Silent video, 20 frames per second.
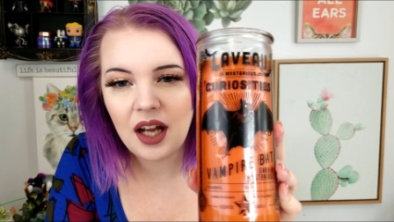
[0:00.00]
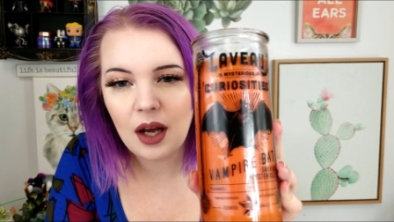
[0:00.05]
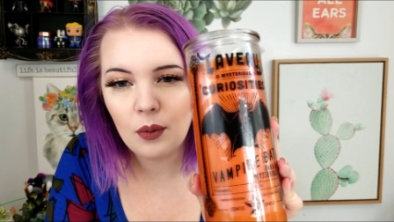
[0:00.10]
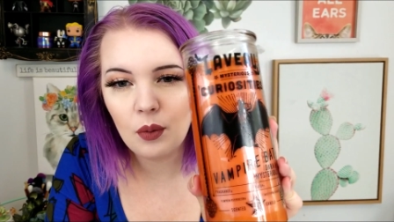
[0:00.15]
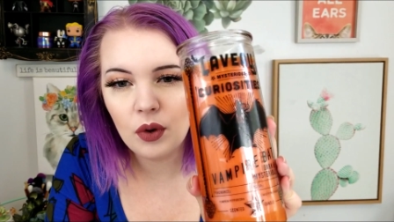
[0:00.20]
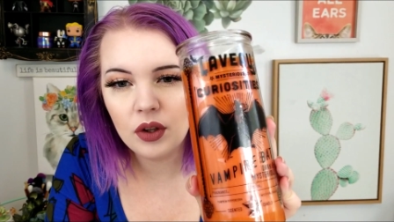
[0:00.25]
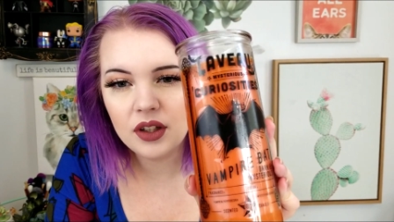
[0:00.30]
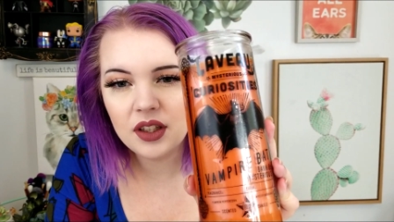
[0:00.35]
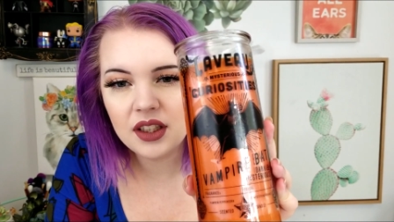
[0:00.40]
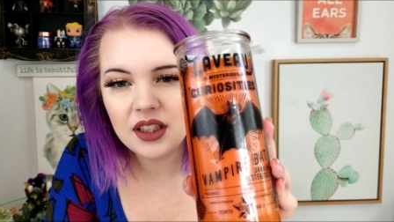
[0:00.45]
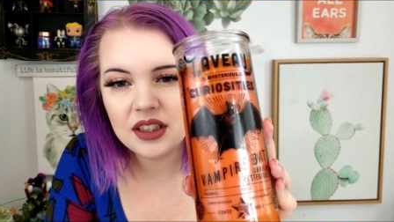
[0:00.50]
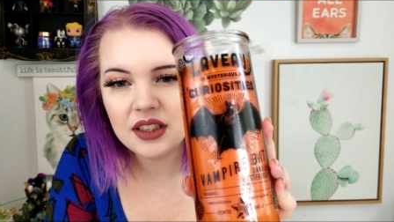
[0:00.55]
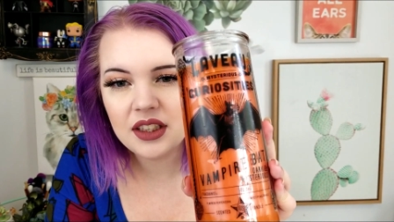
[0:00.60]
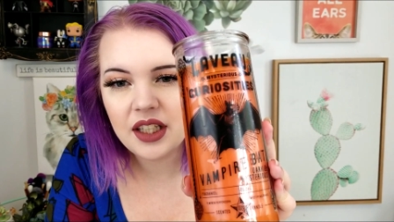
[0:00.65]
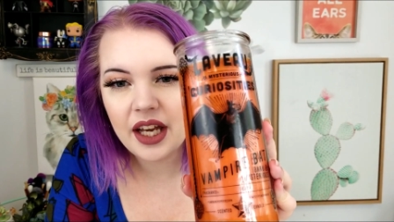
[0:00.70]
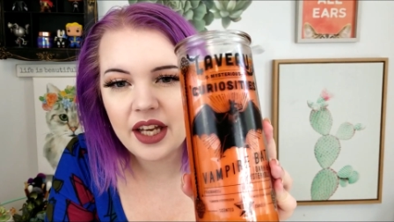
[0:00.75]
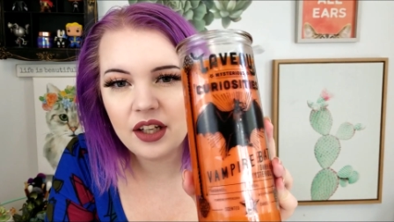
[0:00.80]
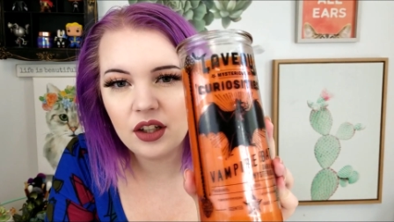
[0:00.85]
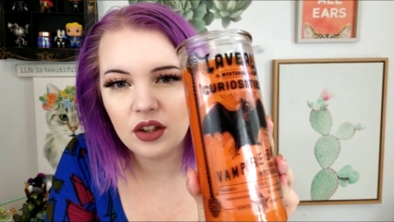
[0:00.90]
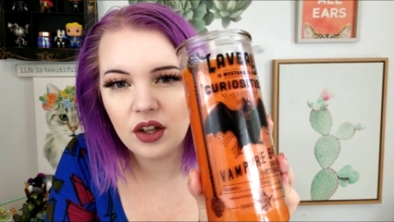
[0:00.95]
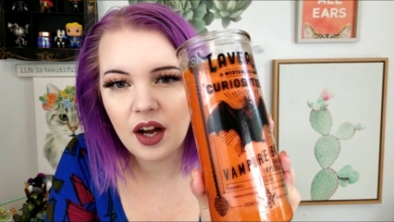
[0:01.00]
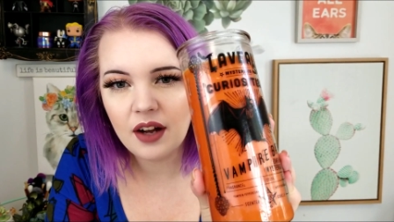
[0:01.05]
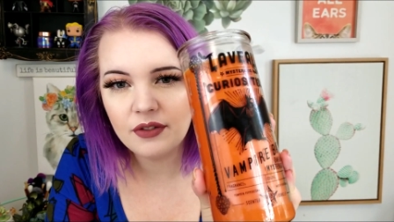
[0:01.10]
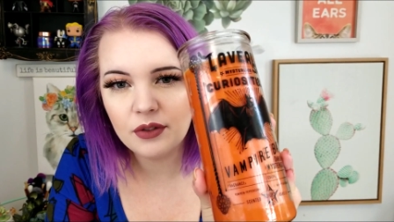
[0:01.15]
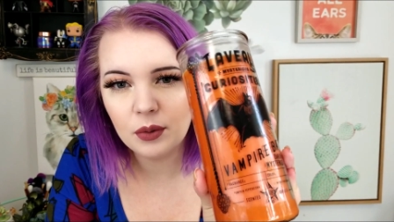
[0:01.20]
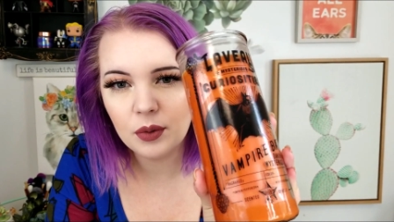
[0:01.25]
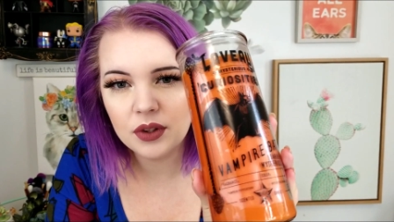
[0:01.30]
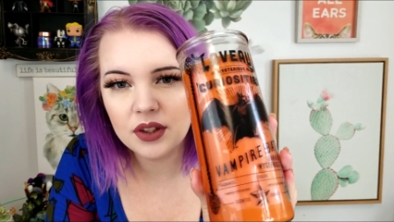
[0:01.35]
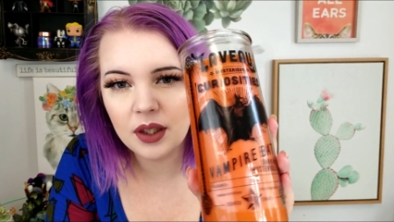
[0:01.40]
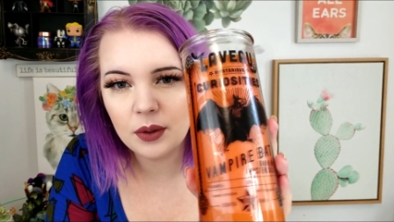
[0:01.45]
I want the container
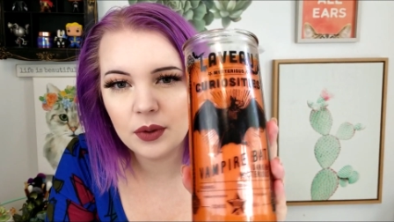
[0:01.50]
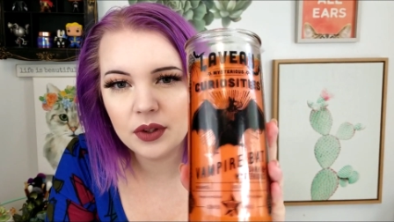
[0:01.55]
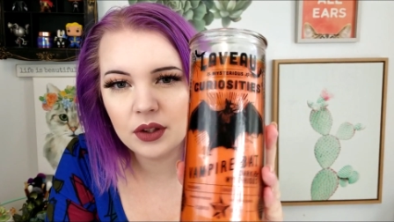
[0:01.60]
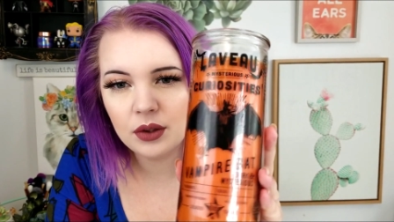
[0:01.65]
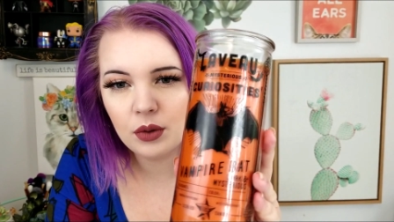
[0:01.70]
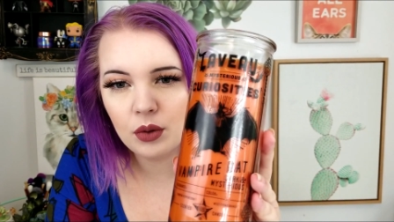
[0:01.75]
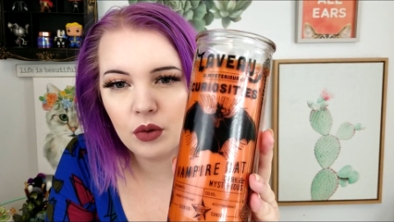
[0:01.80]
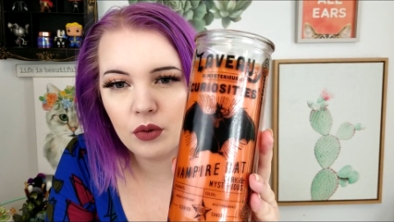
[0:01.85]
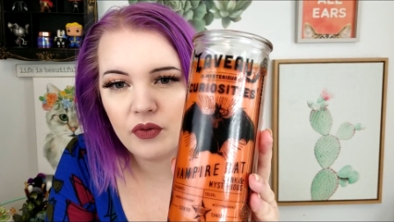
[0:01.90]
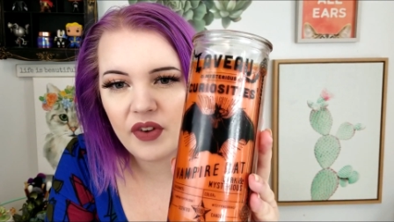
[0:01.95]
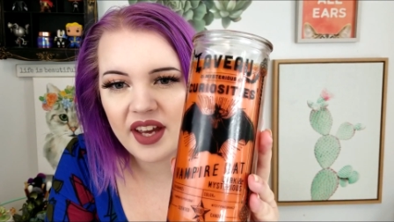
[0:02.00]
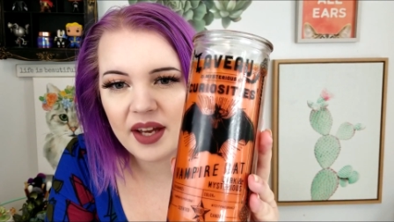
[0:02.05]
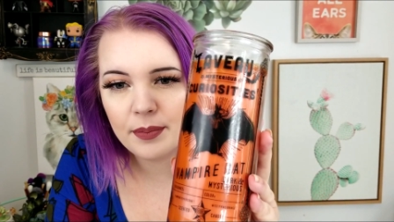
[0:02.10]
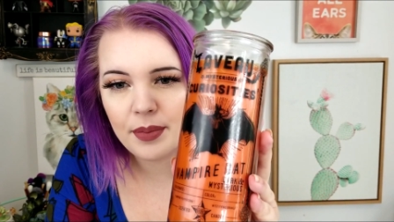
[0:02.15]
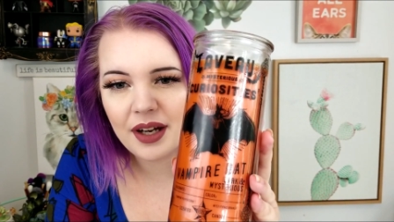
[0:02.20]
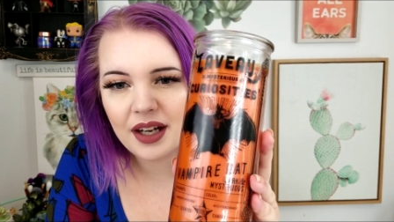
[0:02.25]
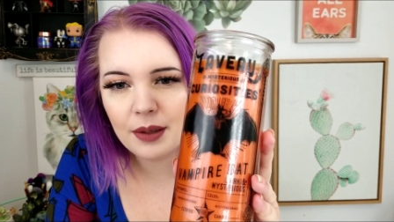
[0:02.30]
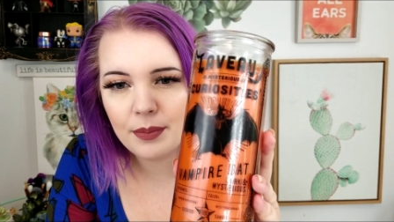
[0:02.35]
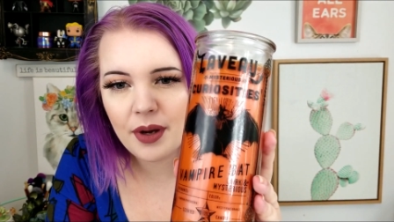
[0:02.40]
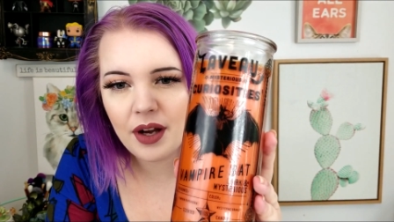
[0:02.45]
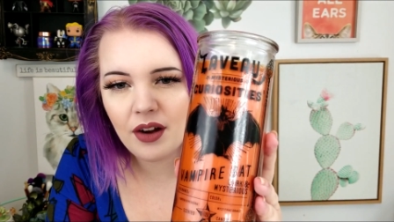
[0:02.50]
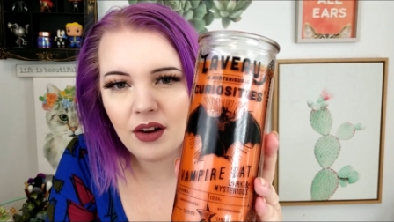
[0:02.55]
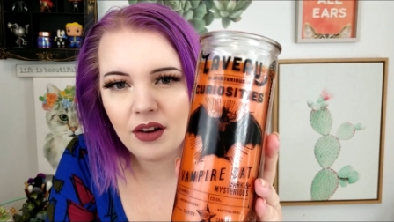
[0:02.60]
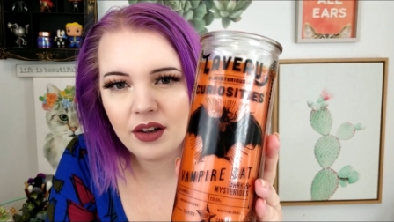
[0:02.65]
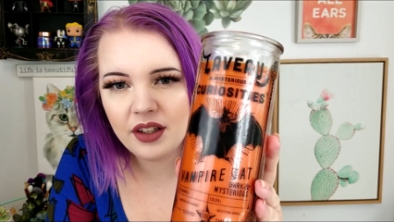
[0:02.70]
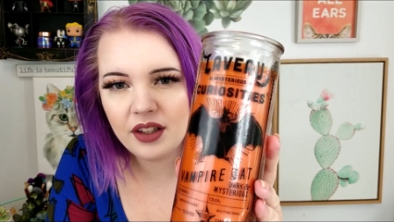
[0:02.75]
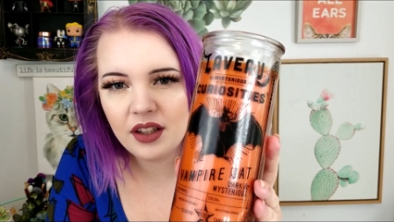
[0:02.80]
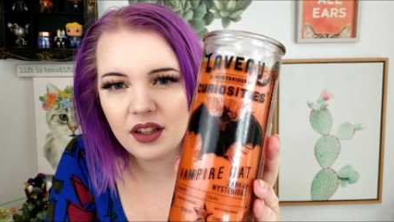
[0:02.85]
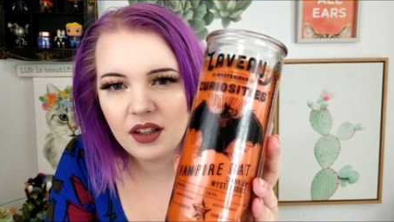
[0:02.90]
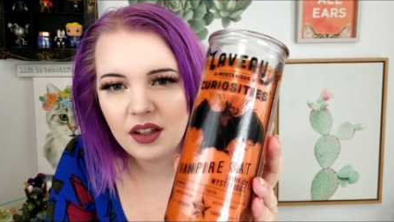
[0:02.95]
afterwards, like with the cool vampire bat
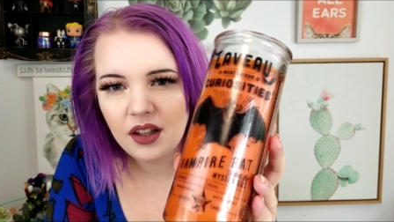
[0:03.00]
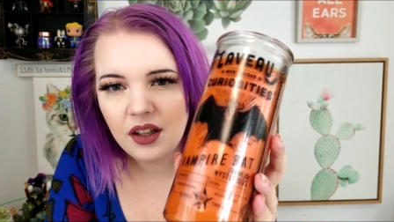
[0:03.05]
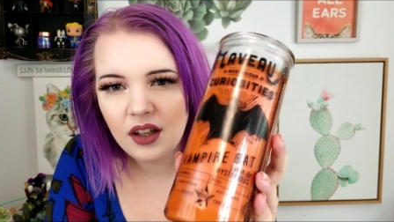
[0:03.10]
on it.